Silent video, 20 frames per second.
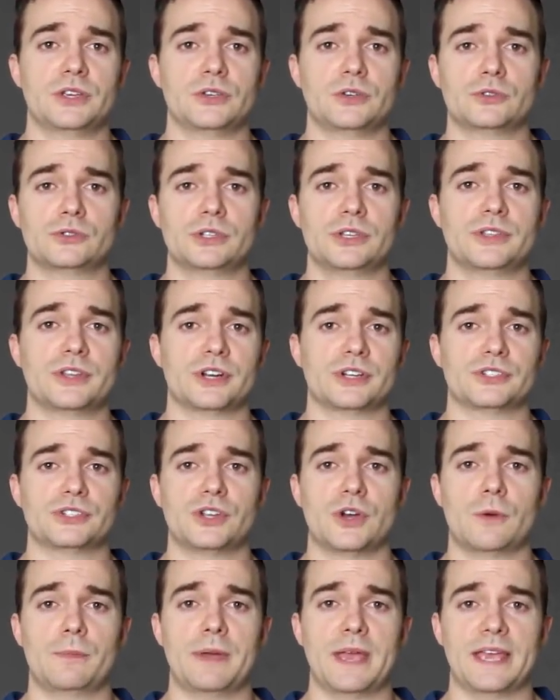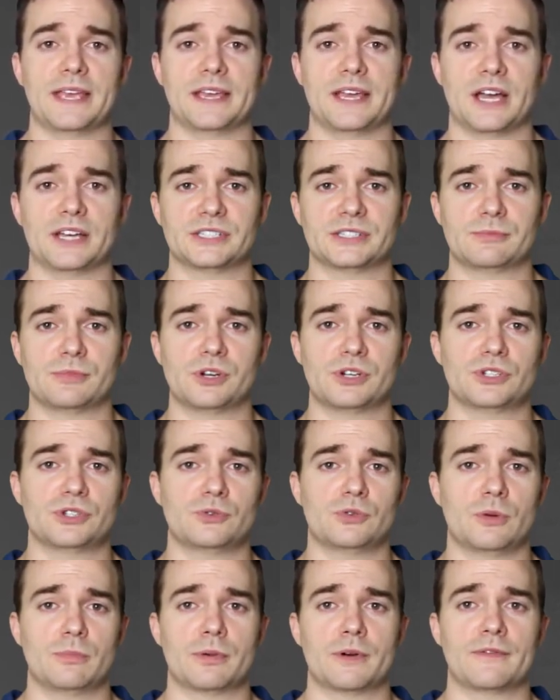Usually there's no paying customers
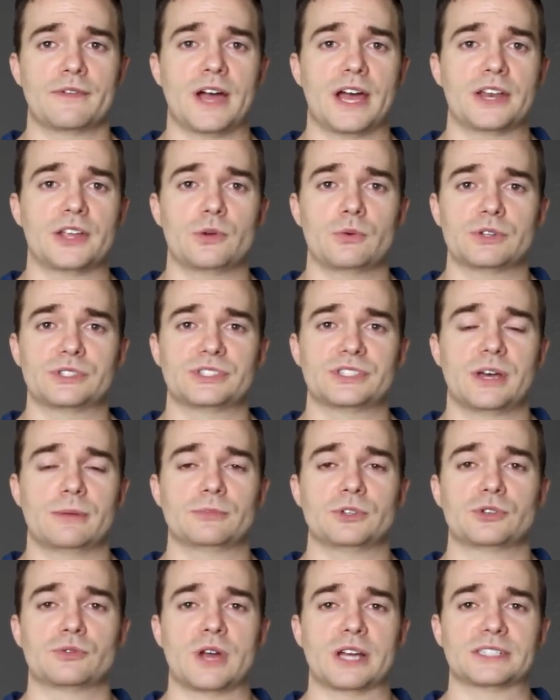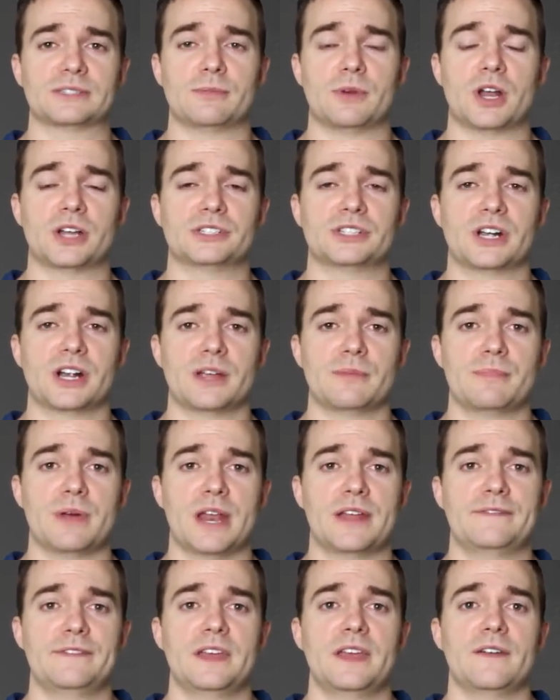who will provide you with some direct monetary
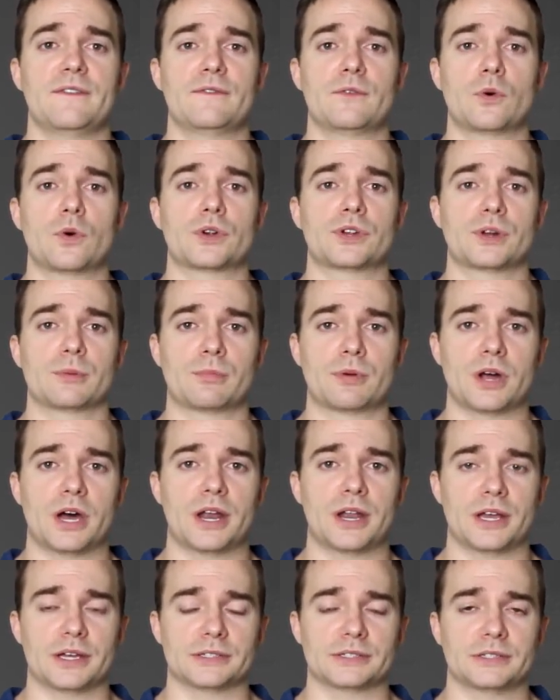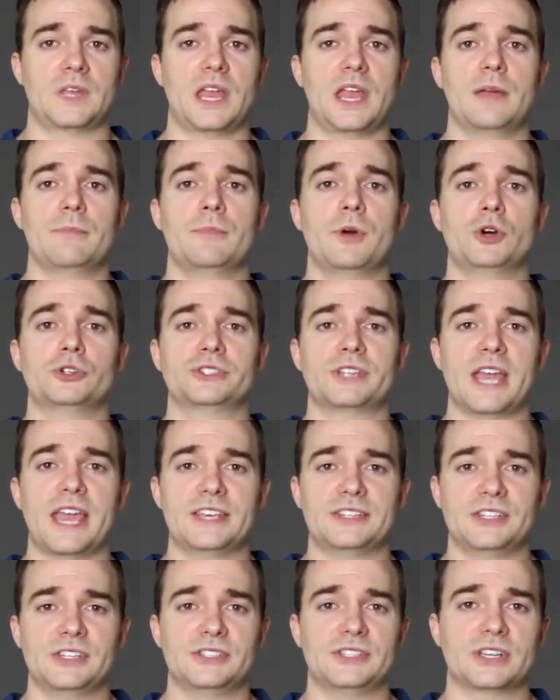benefit for your product. In most
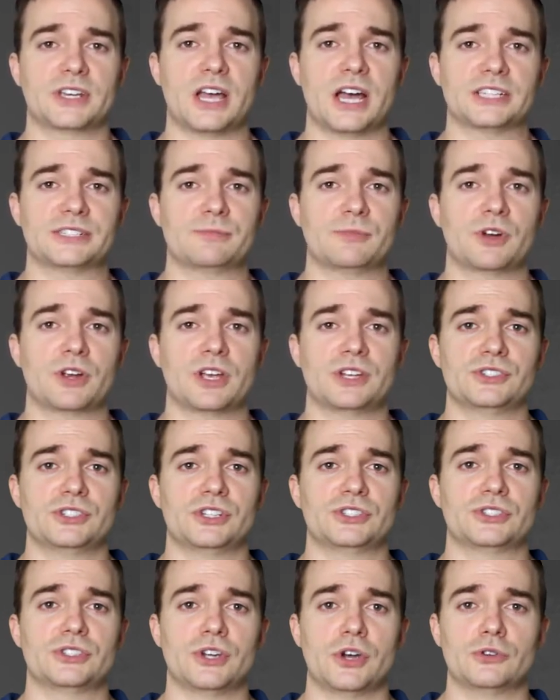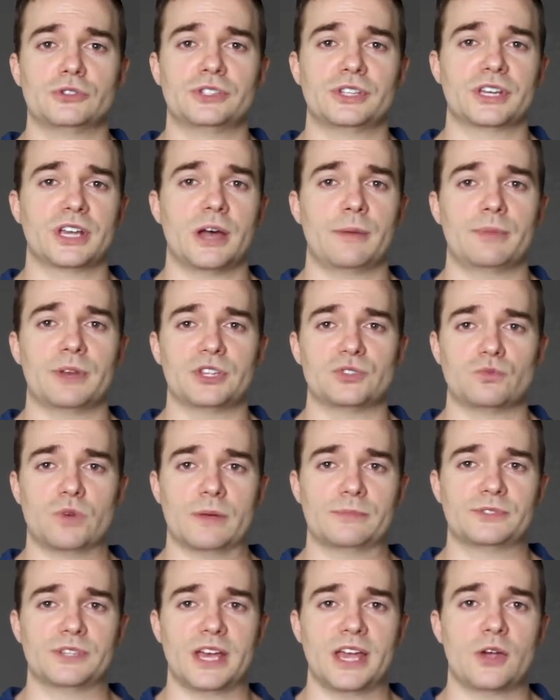cases, the customer can just go to the company's
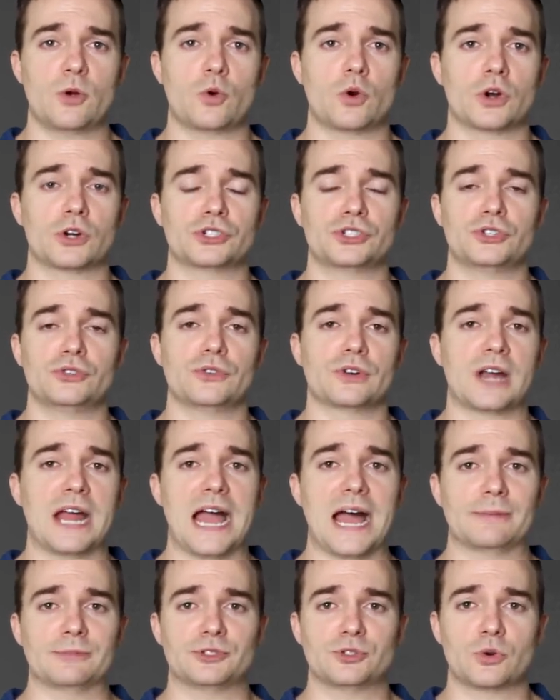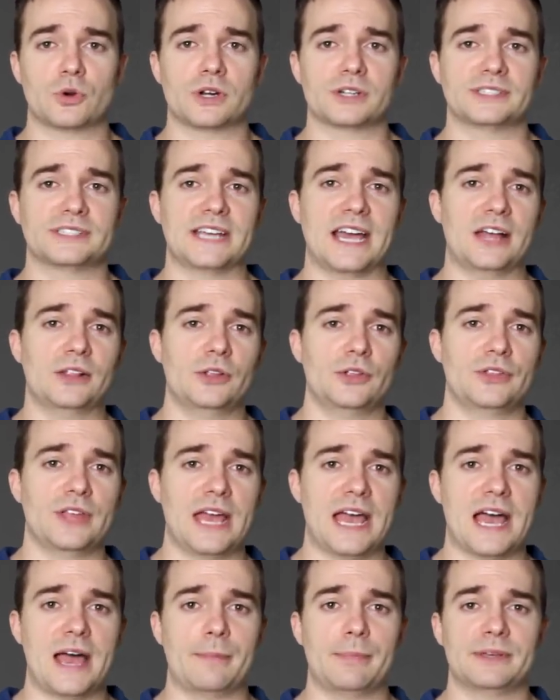website or to their app store, download the
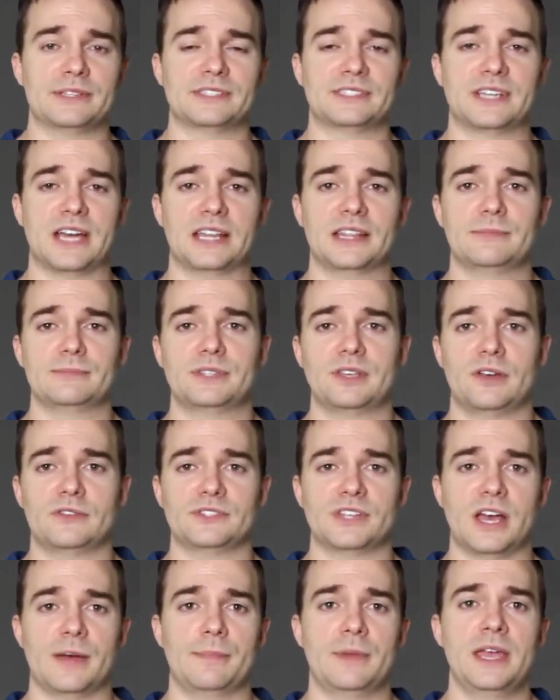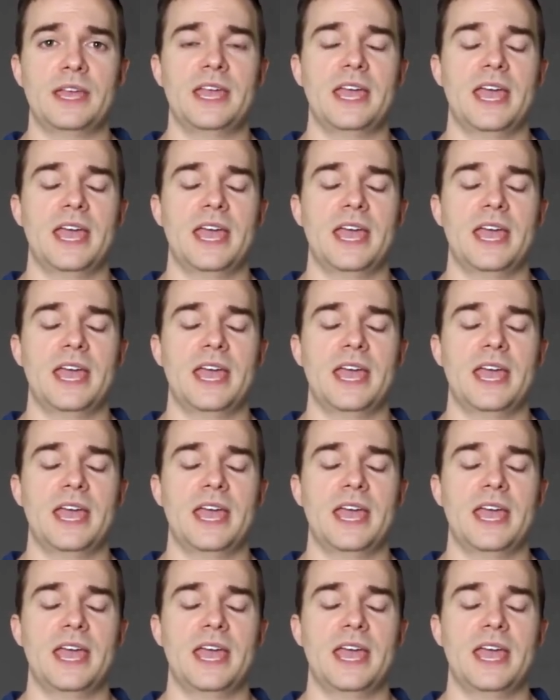app, sign themselves up,